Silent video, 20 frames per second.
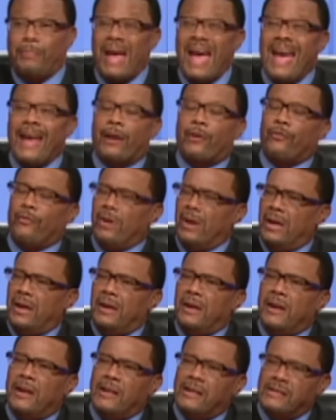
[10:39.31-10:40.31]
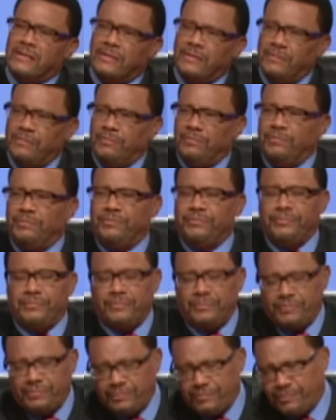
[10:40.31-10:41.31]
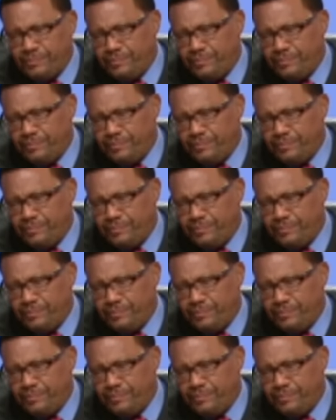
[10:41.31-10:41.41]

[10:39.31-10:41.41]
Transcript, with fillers: Back rent? Yes, she That's was